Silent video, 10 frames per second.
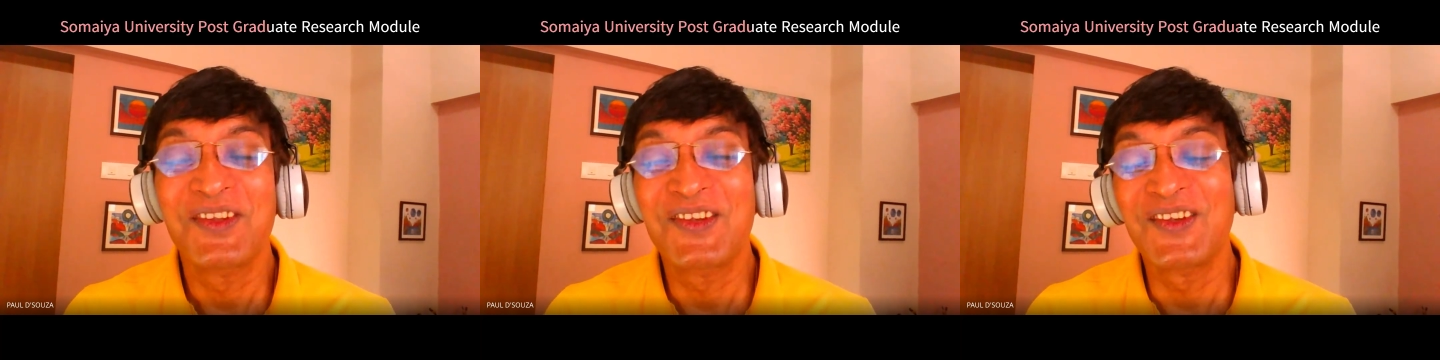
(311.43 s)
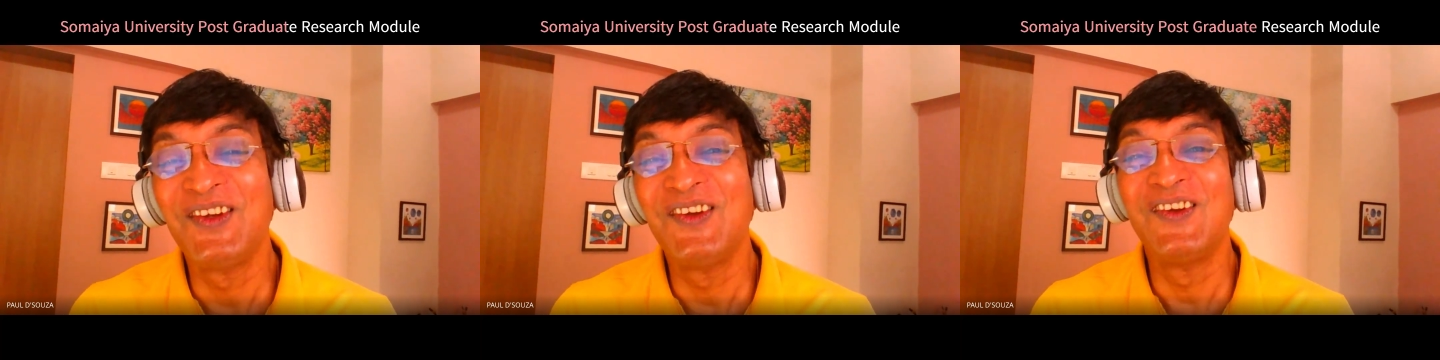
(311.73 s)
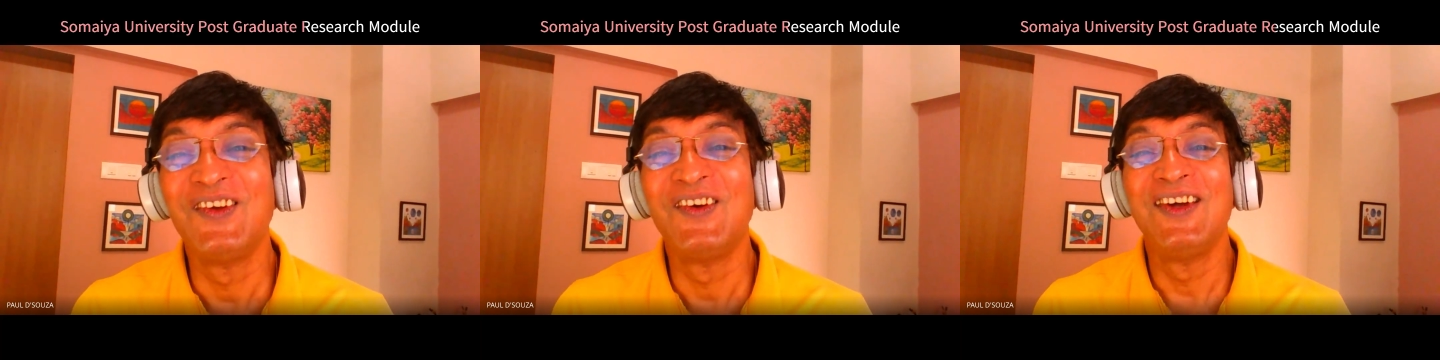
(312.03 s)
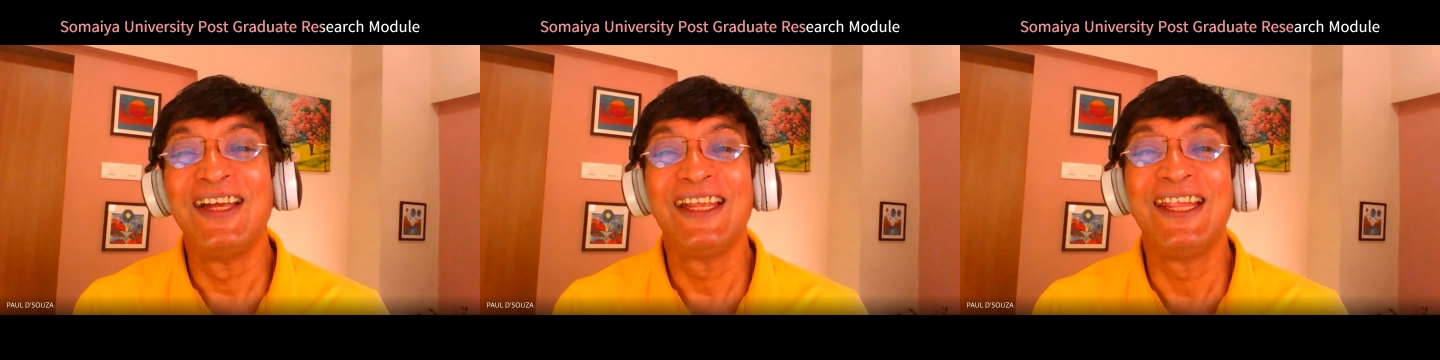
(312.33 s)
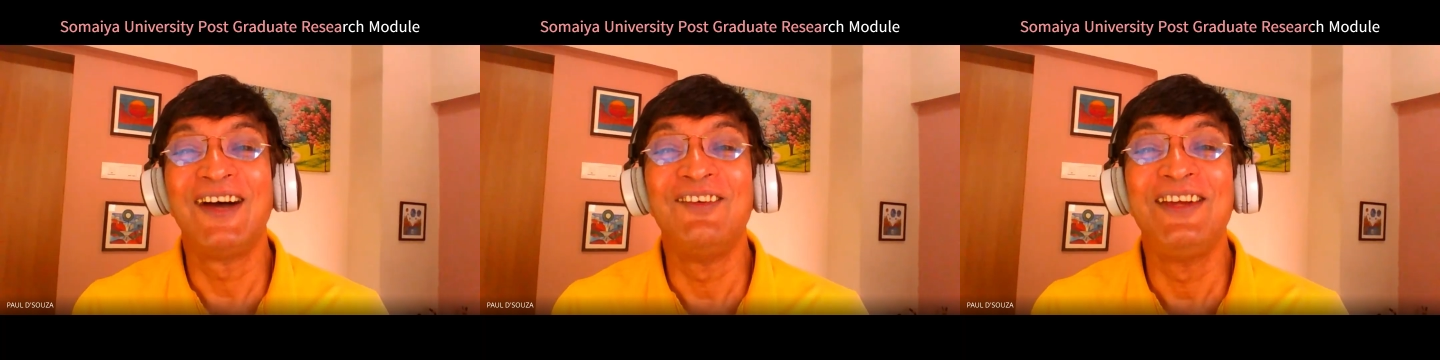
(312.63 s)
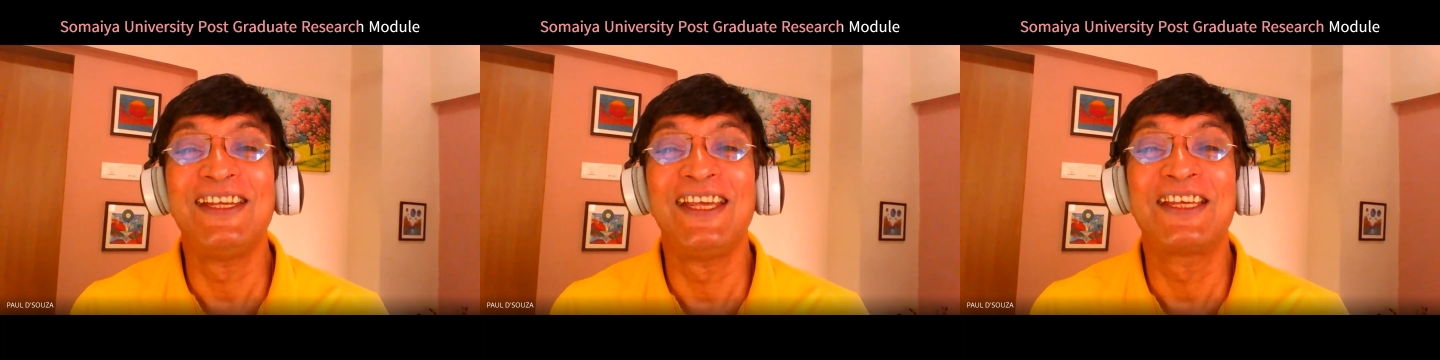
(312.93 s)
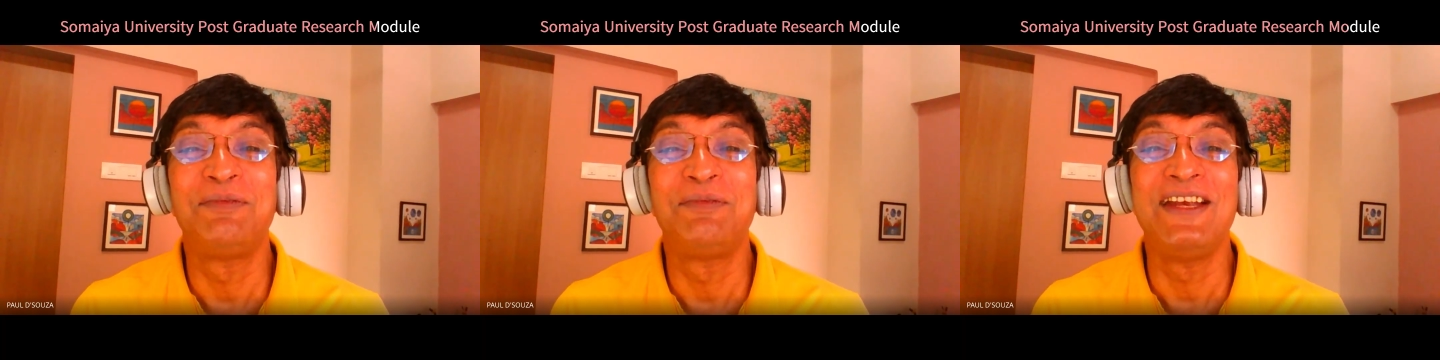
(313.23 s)
So, now he has
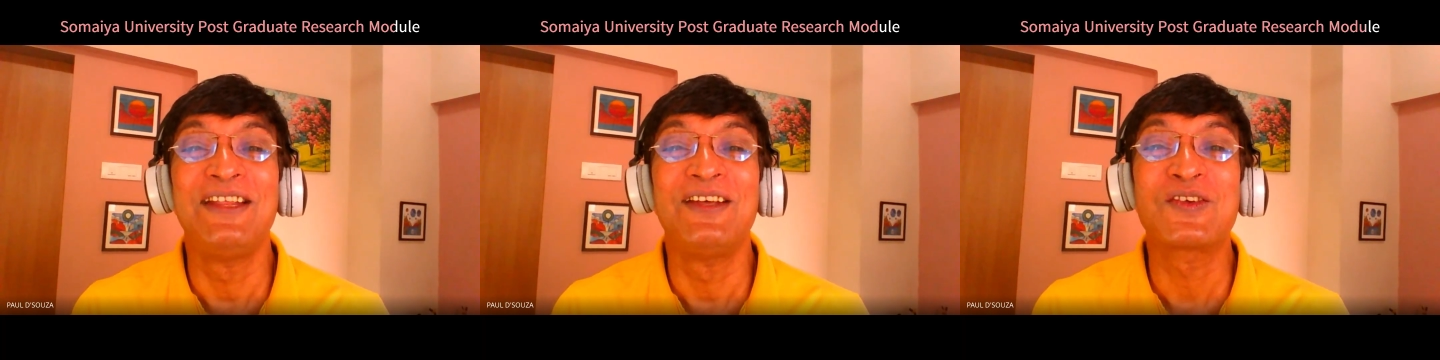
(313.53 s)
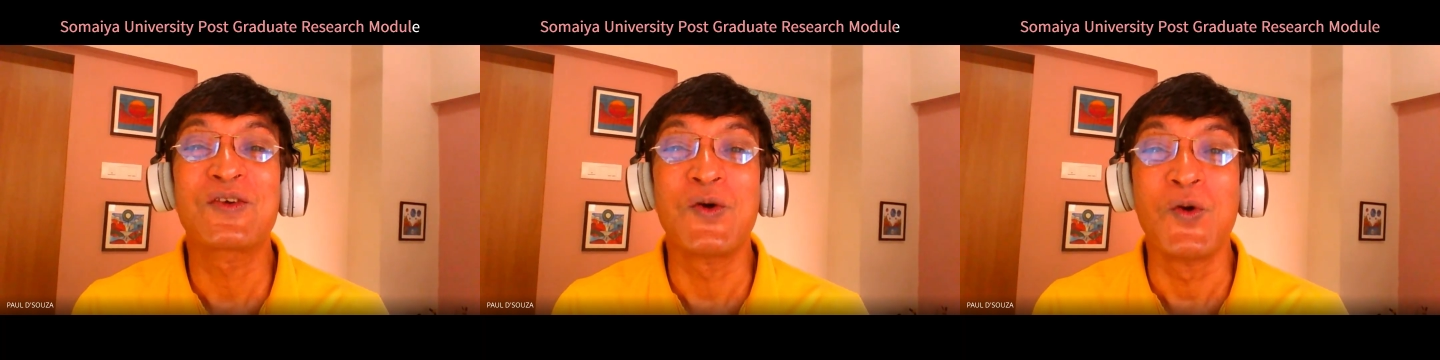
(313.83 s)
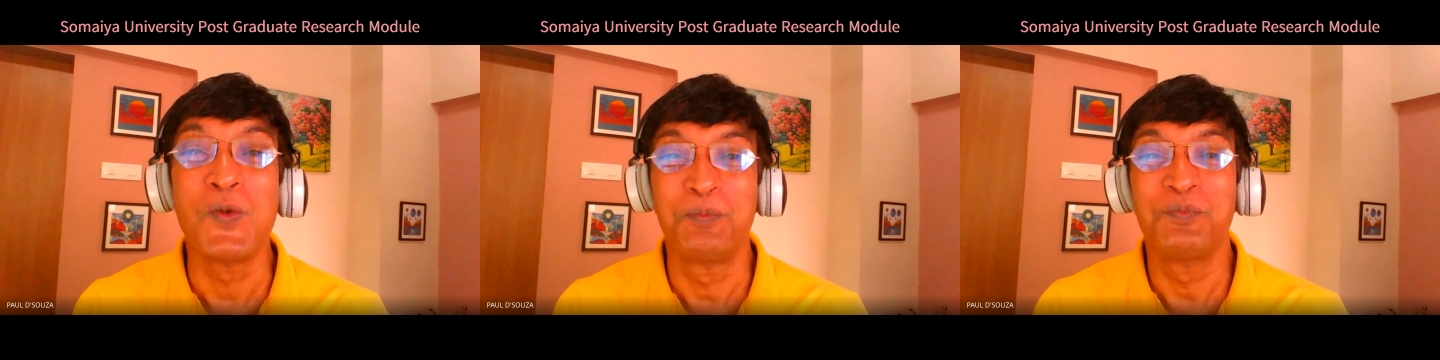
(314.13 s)
explained the scope